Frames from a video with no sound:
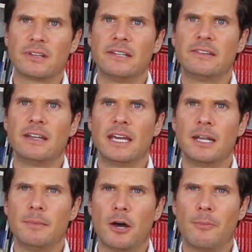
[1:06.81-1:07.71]
LinkedIn
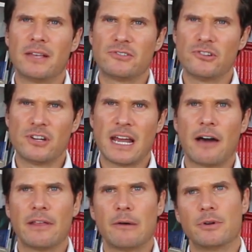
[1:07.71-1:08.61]
in-mail message and
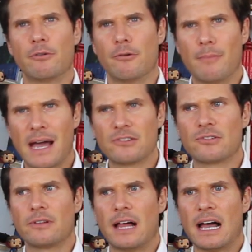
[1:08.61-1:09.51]
how that would go to a
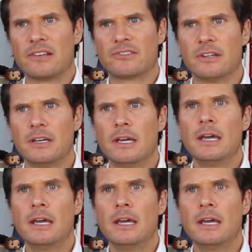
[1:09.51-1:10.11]
masterclass, and